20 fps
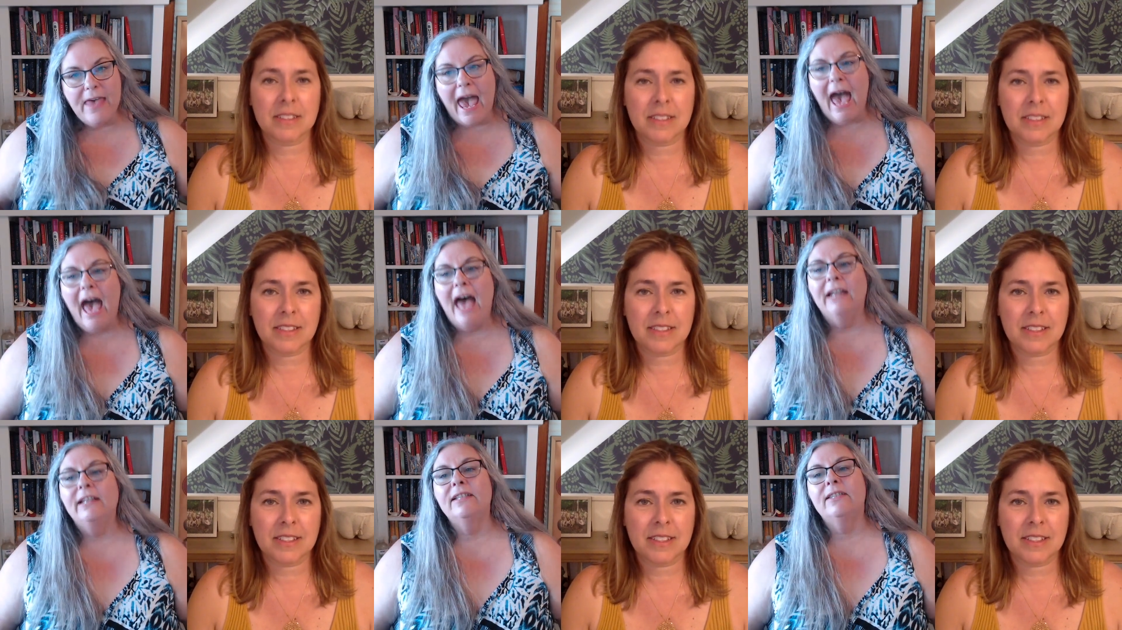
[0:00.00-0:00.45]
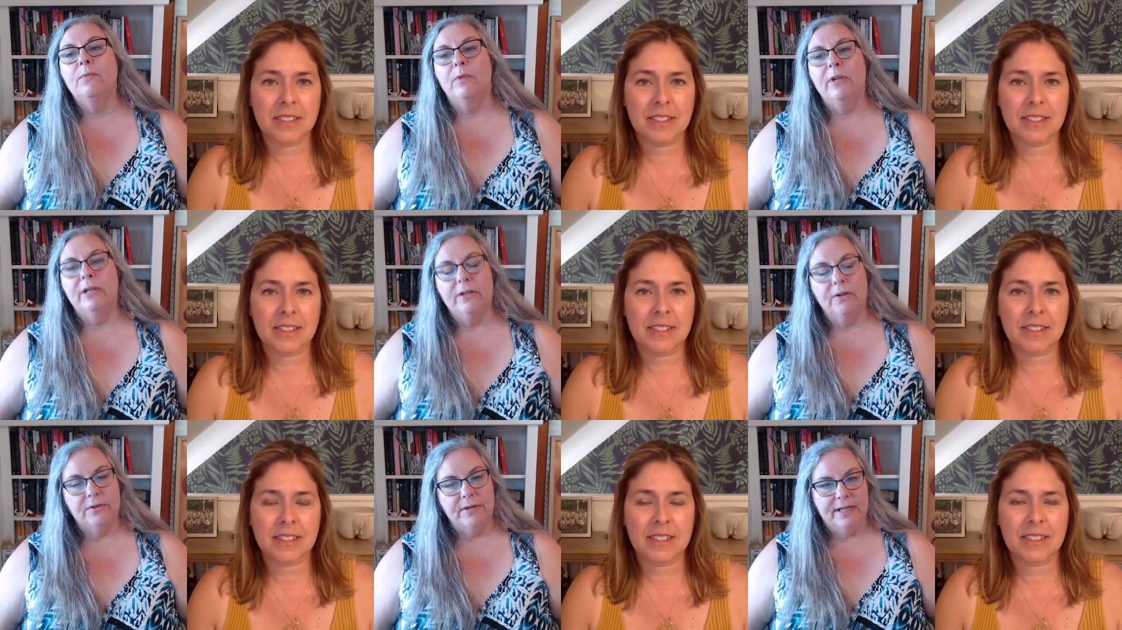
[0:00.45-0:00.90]
Speaker 1: that
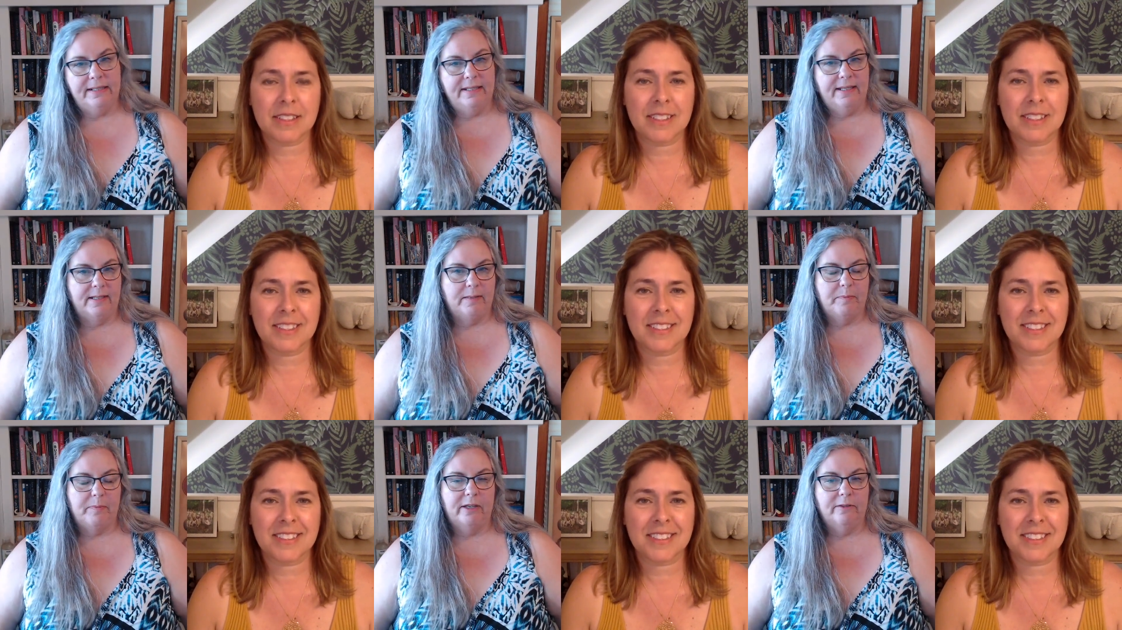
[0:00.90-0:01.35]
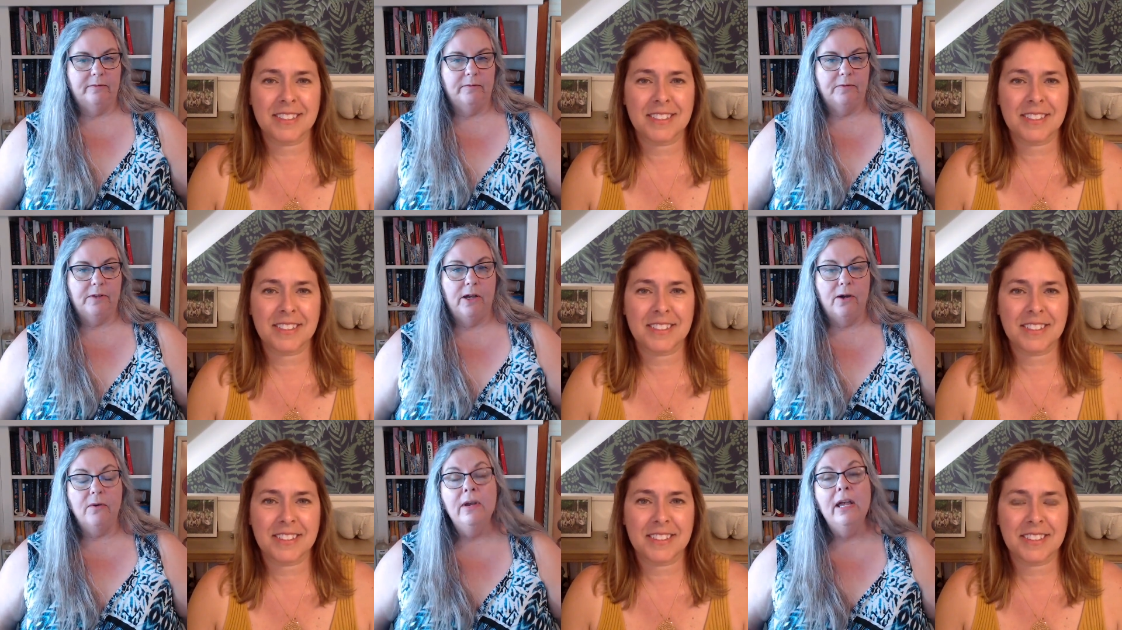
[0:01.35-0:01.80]
is what increases
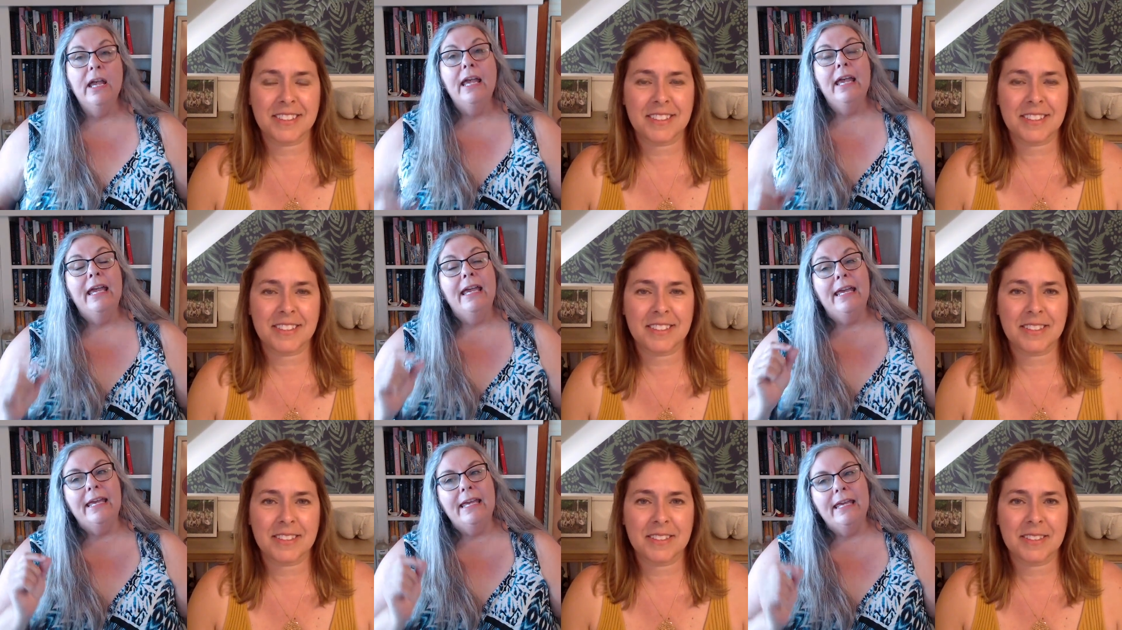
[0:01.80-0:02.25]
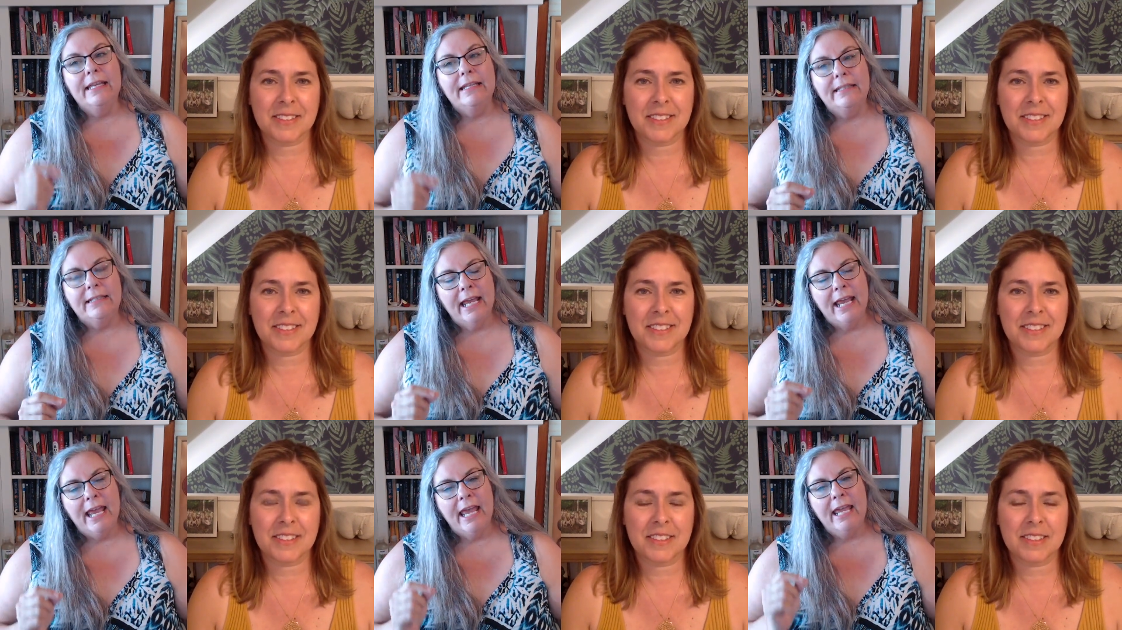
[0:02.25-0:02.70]
blood flow
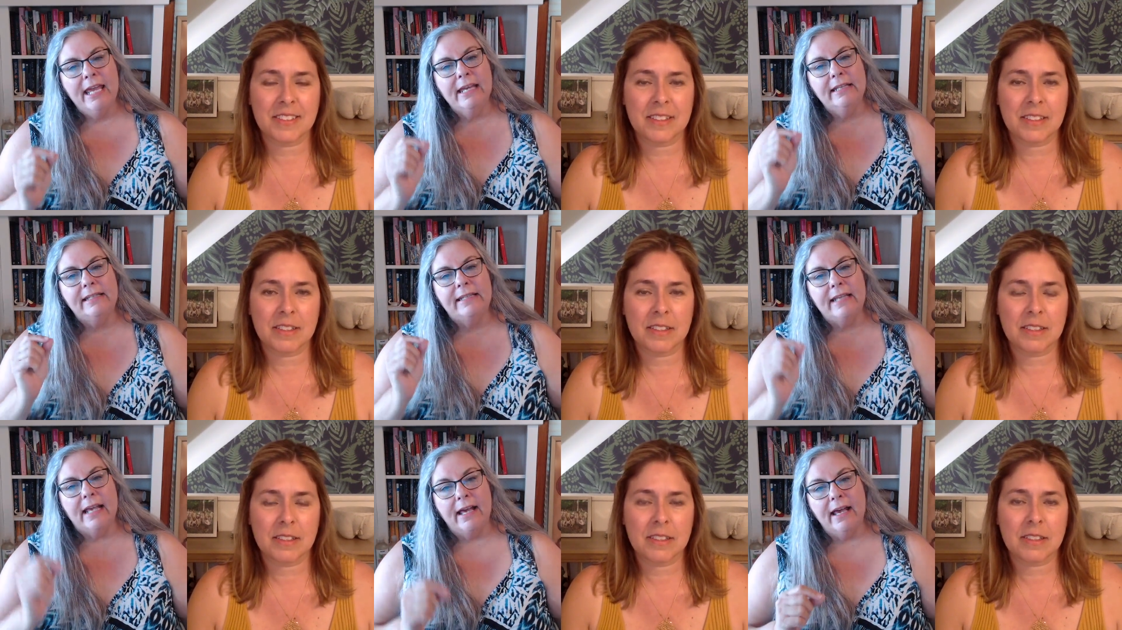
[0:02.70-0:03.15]
it takes